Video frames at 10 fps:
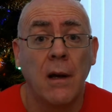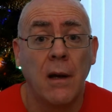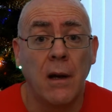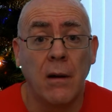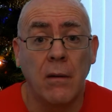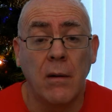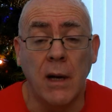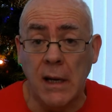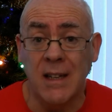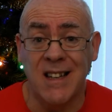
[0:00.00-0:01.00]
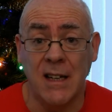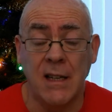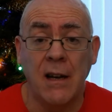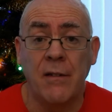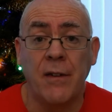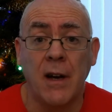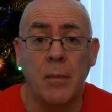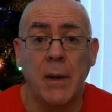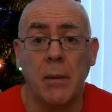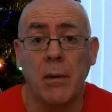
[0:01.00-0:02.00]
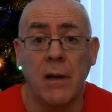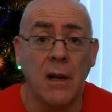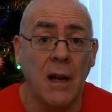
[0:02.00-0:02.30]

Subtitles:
you know, Ian has identified people that he'd